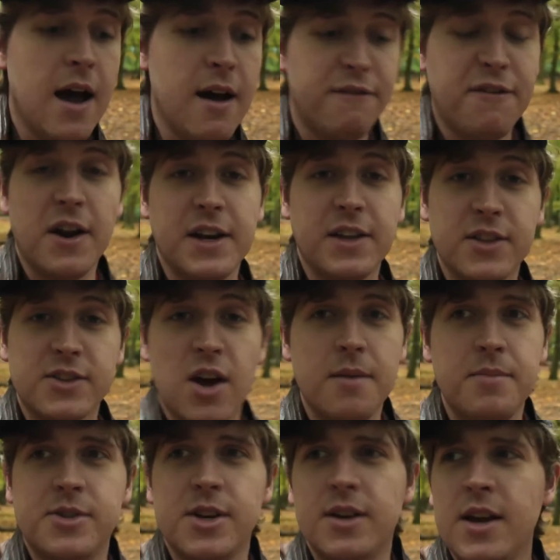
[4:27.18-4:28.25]
finding the
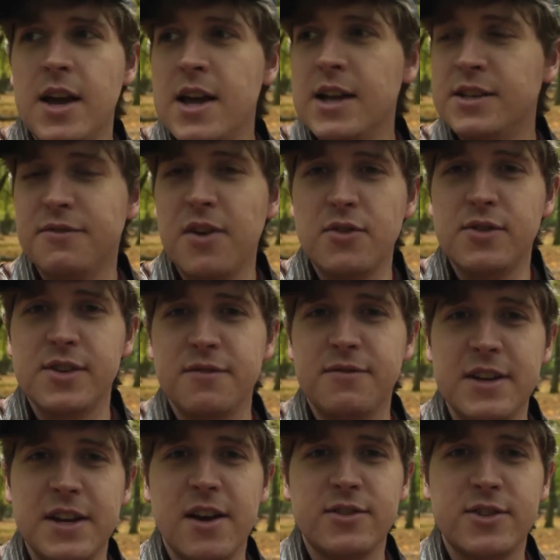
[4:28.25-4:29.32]
time to devote to the
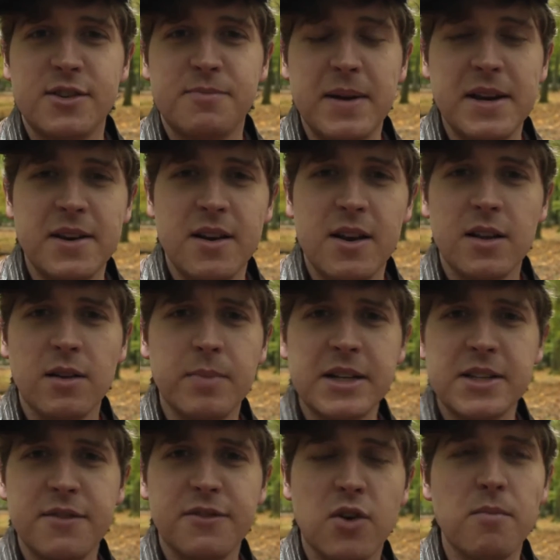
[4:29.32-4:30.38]
videos has been a little bit
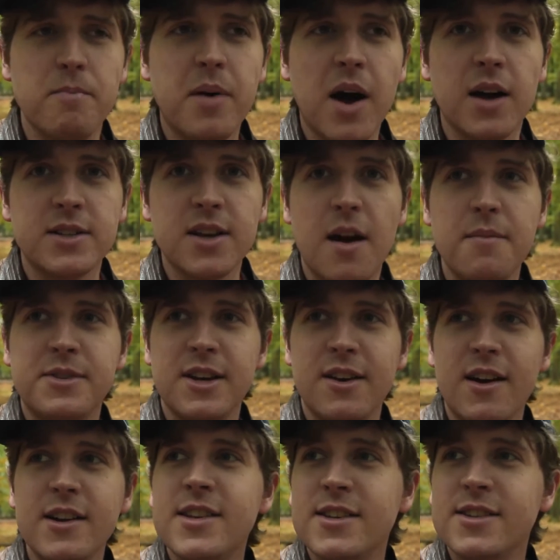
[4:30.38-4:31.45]
difficult. But I'm
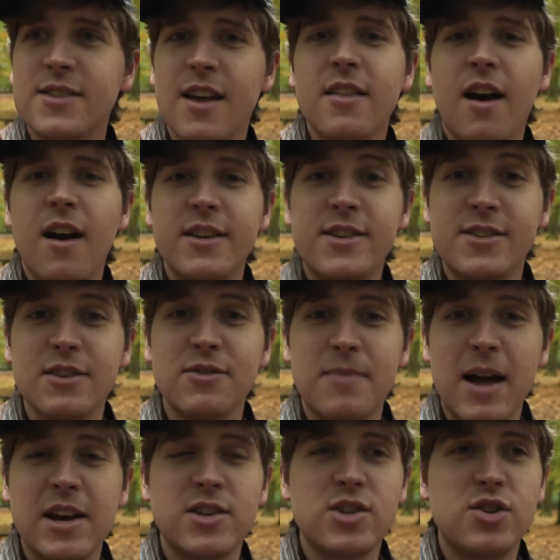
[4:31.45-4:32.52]
delighted to say that I still
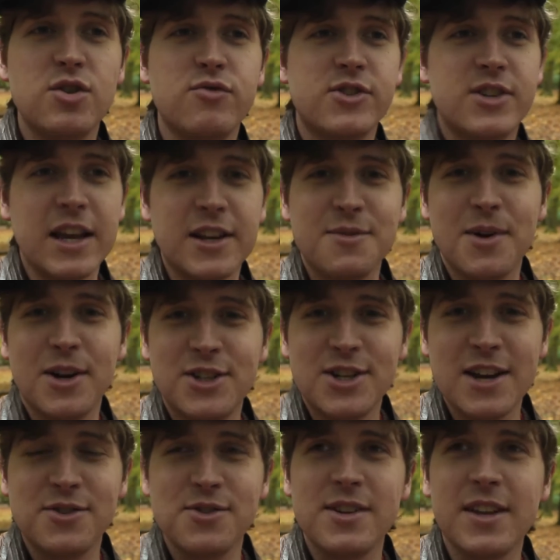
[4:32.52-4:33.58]
managed to stick to my
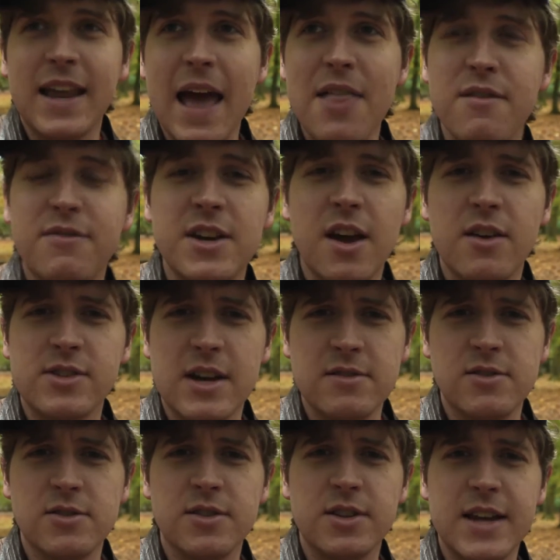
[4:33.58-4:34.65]
schedule and get the videos
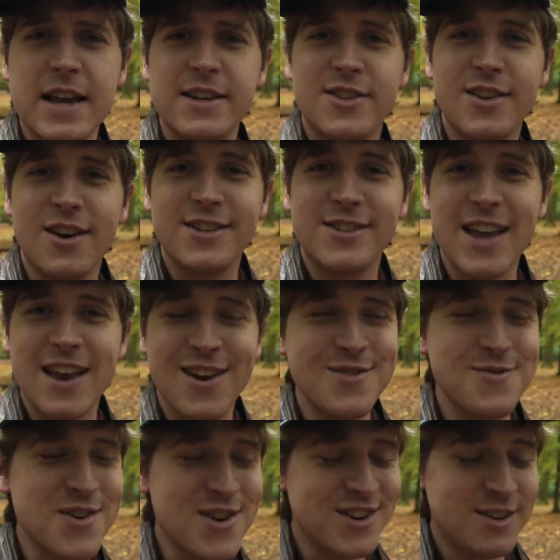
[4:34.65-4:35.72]
out on the days that I said I
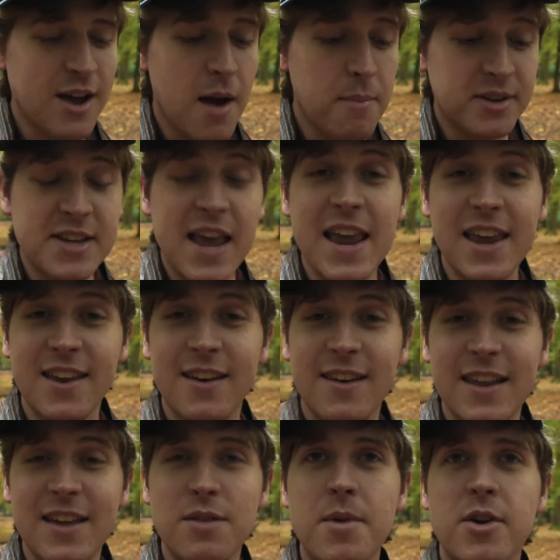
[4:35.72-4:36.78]
would,
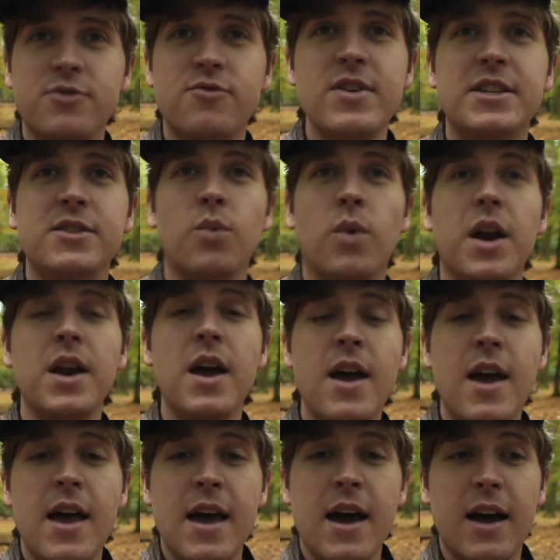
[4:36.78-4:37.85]
particularly the most recent one,
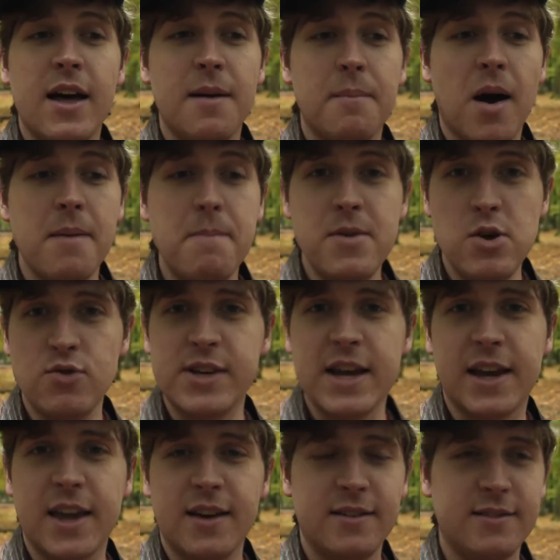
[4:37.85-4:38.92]
my
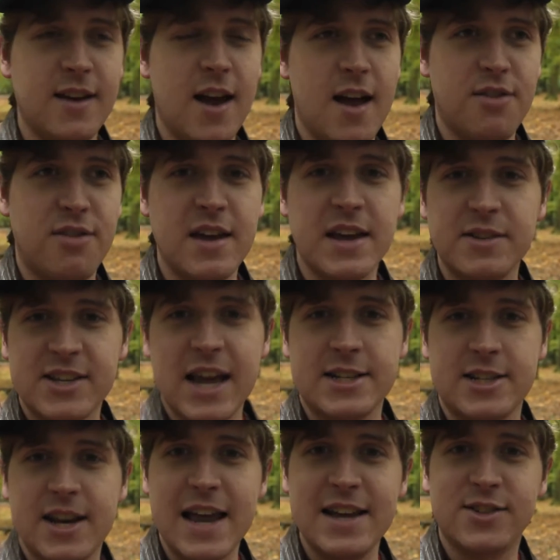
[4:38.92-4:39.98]
music thing,
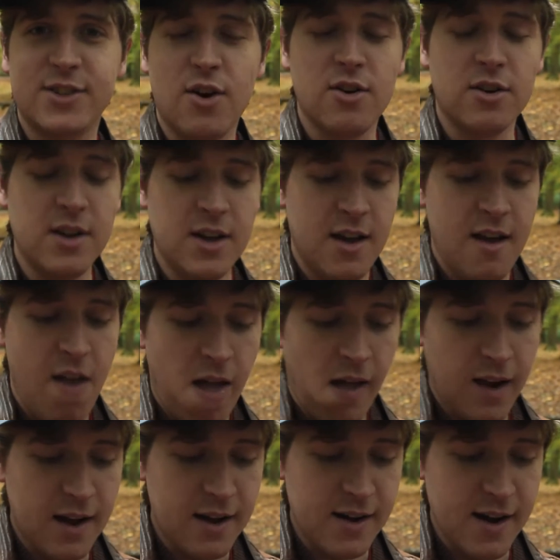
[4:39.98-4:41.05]
Saturday Song.
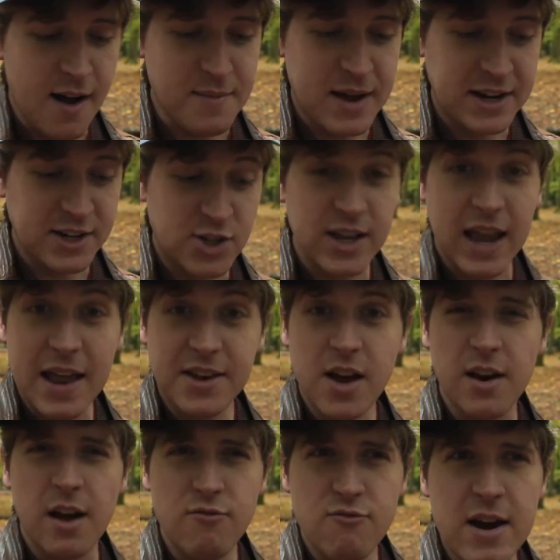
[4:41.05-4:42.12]
I managed to get
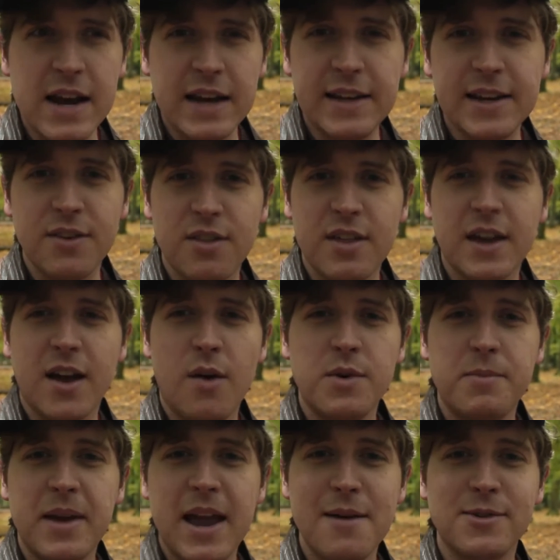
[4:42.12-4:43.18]
done. I really didn't think I
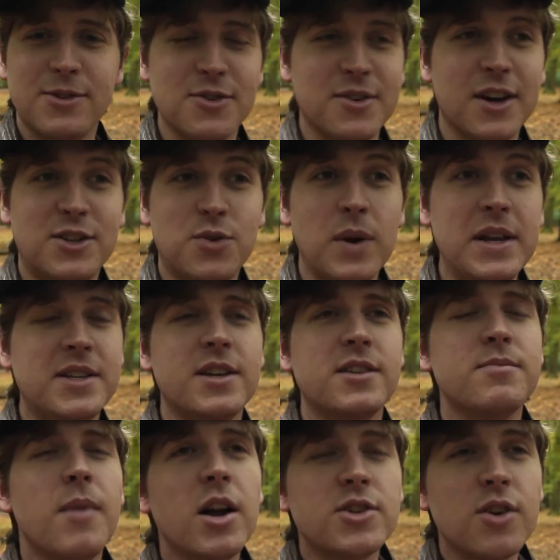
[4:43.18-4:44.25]
would be able to, and I tweeted
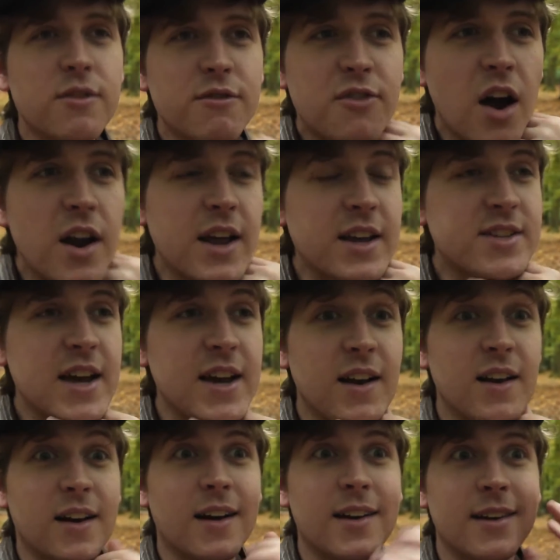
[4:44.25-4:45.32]
as much on Friday saying,
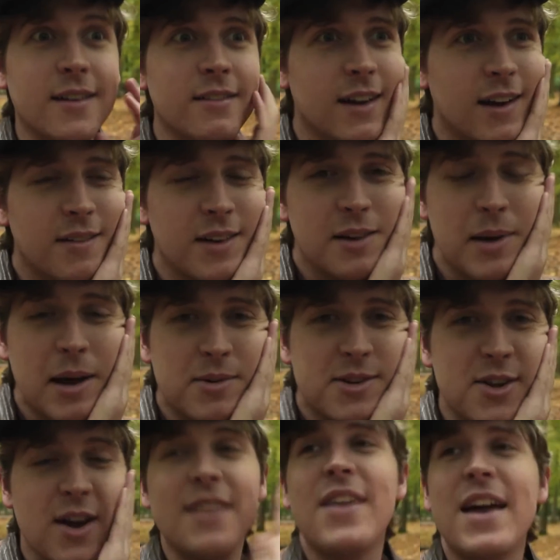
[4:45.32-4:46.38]
look, I don't think I'm going to be able to
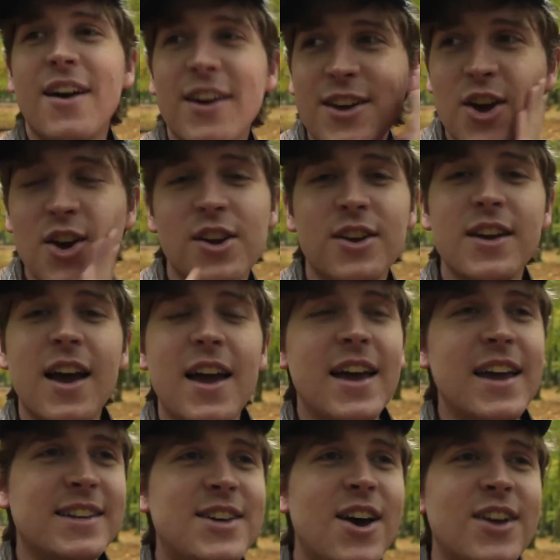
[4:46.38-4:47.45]
do it, and then I could.
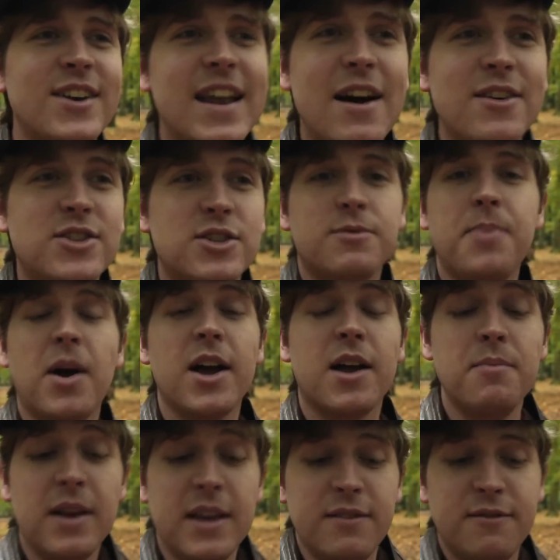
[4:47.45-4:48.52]
It turned out, just by a
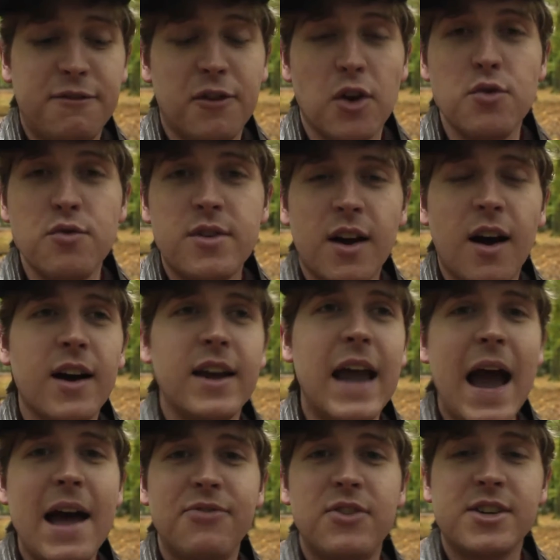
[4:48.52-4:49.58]
complete fluke, I
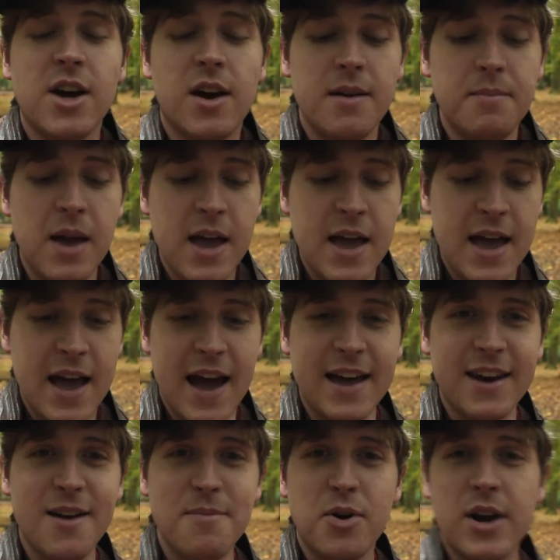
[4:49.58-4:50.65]
had the time,
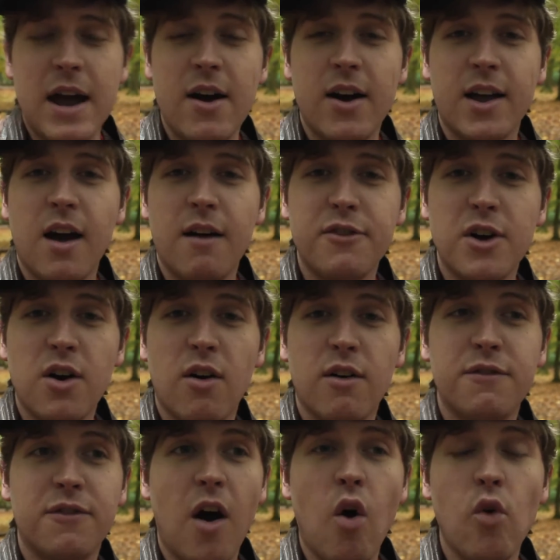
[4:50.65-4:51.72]
and I put out a cover
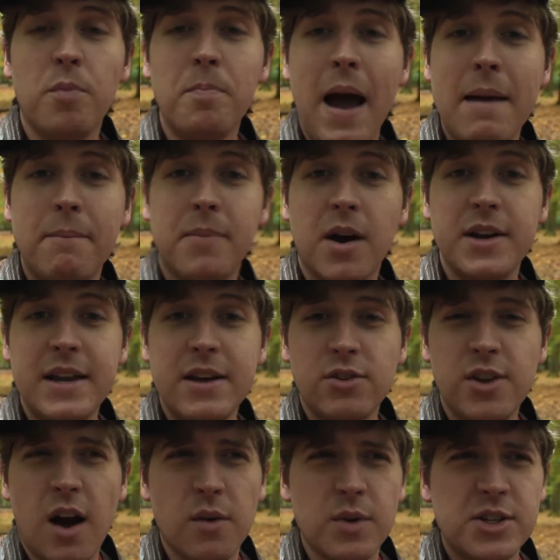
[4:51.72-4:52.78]
of Old Man by Neil
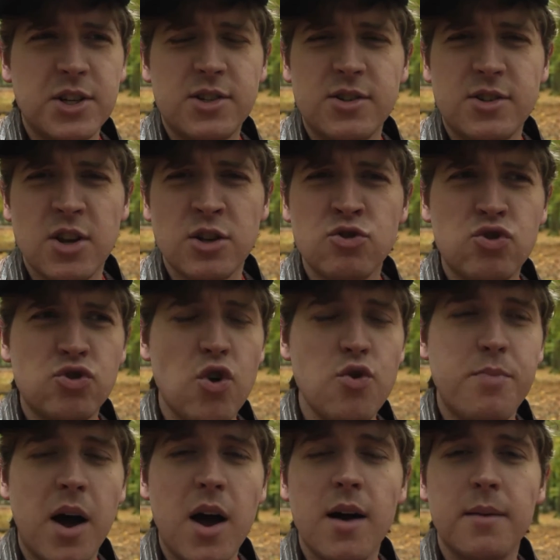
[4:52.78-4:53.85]
Young, which is just a
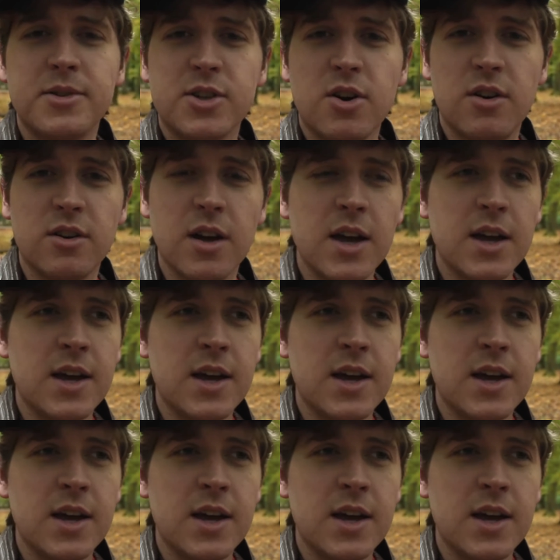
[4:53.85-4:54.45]
superb song,